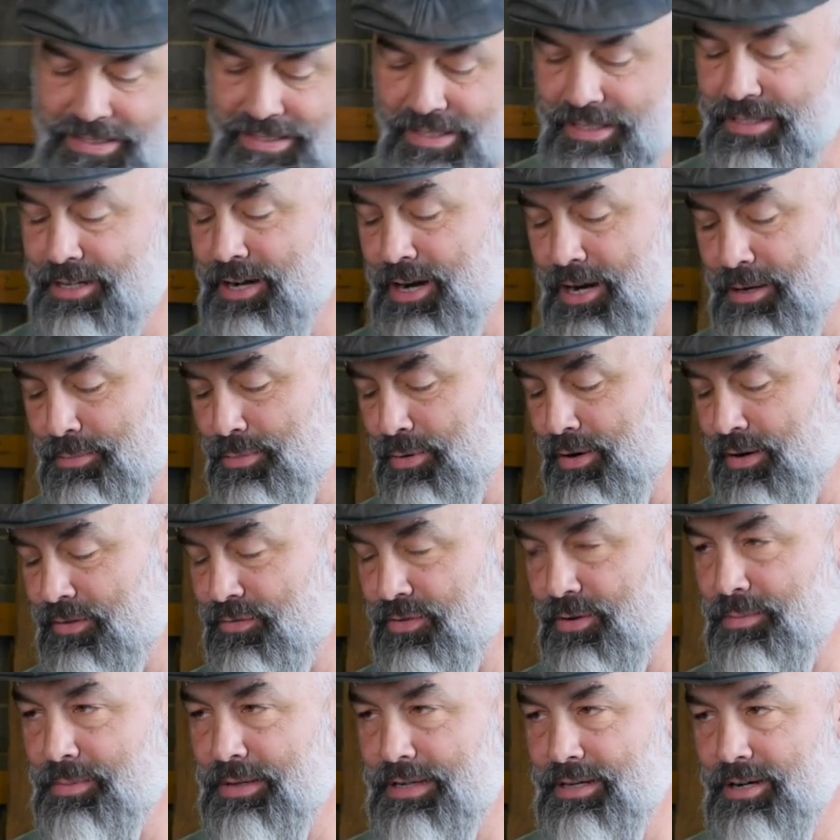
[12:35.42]
of cardboard
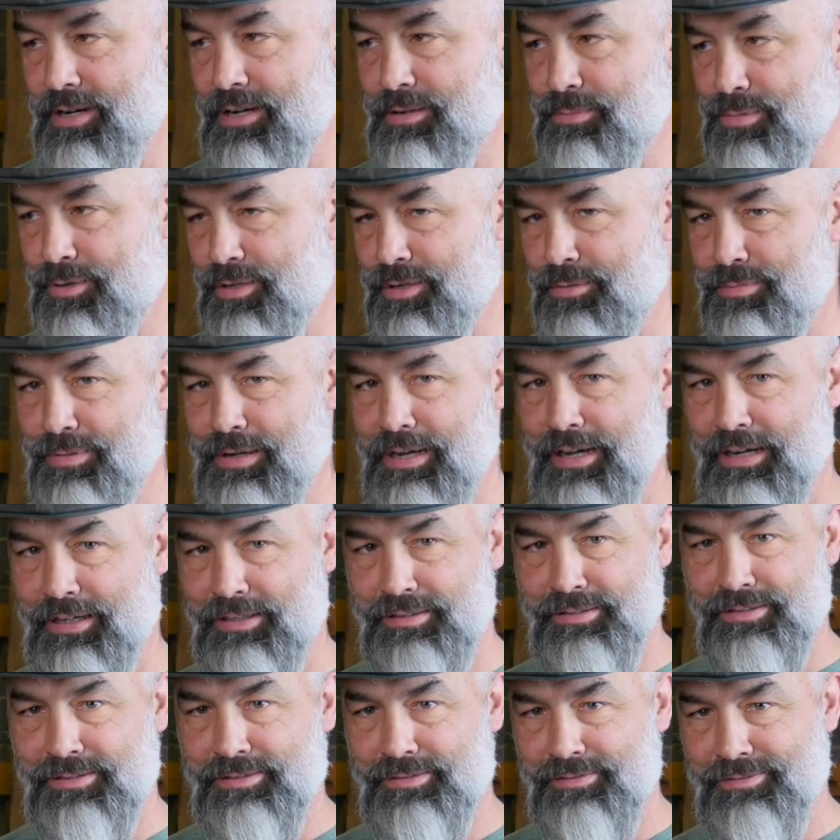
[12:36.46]
from a cardboard
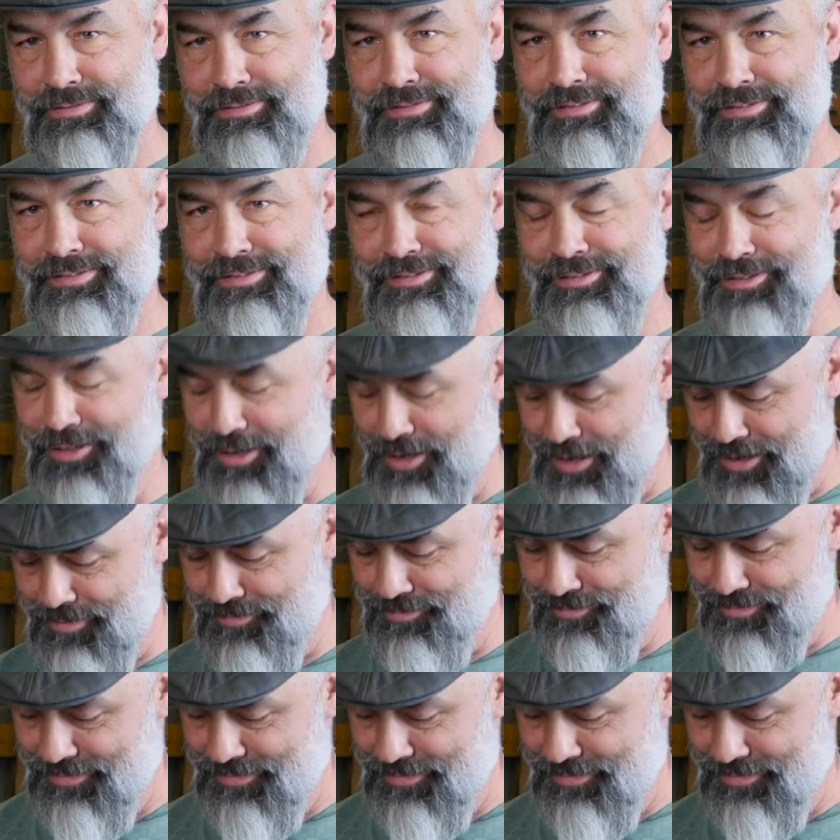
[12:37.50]
box. All right,